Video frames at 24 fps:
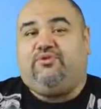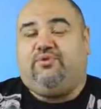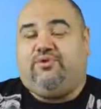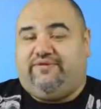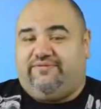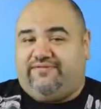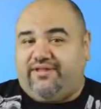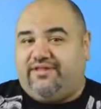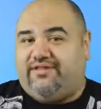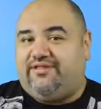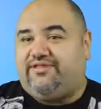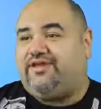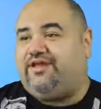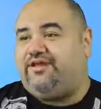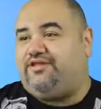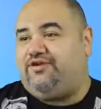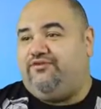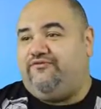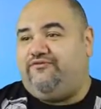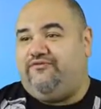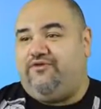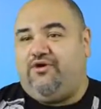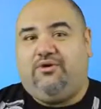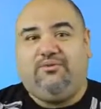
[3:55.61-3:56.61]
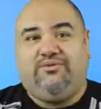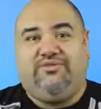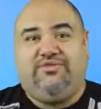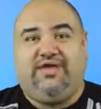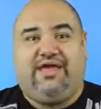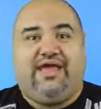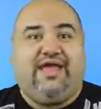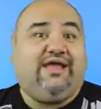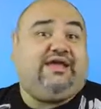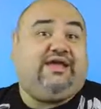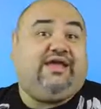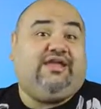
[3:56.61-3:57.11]
What if they decide to go forward with
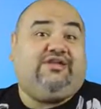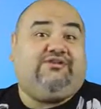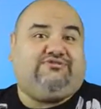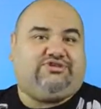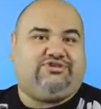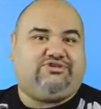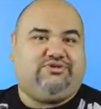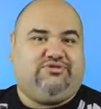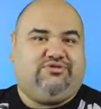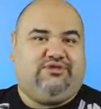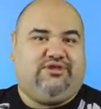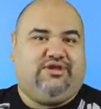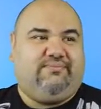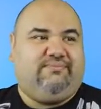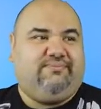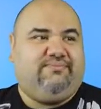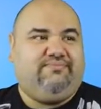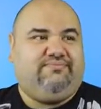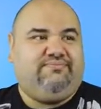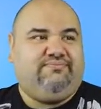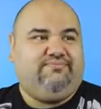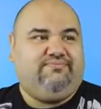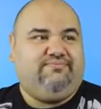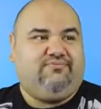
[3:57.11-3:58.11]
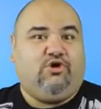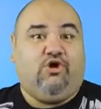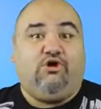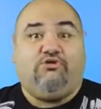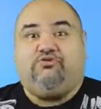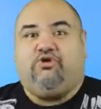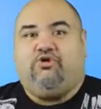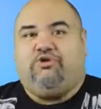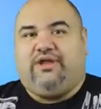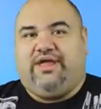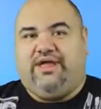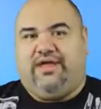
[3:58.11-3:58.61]
it and Ghidorah shows up? Or
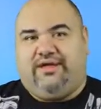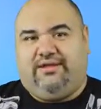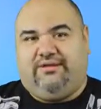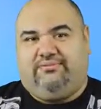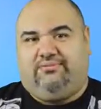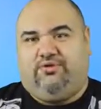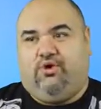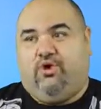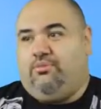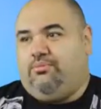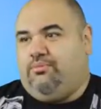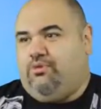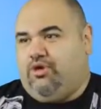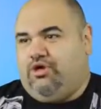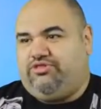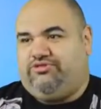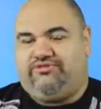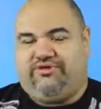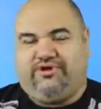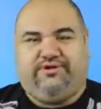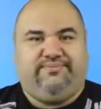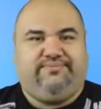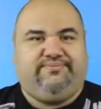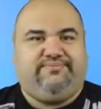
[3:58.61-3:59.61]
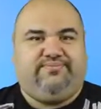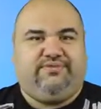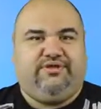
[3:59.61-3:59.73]
Rodan? Or Mothra?